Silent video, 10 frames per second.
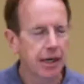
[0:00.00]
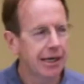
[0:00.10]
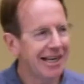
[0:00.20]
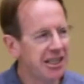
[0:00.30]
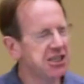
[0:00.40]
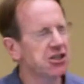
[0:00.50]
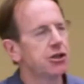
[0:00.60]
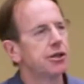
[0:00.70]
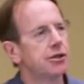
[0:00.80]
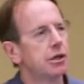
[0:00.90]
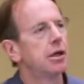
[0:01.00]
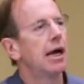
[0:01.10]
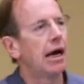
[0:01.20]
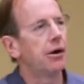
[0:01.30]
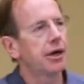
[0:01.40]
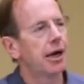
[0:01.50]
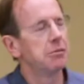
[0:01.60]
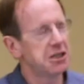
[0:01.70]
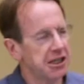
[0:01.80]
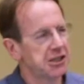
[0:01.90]
incident
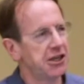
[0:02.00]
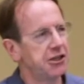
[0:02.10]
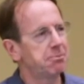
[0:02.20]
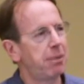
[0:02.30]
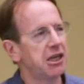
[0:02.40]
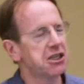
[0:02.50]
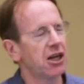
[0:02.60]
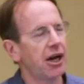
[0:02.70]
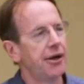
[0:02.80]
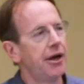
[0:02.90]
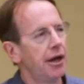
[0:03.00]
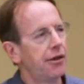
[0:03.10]
outcomes since baseline.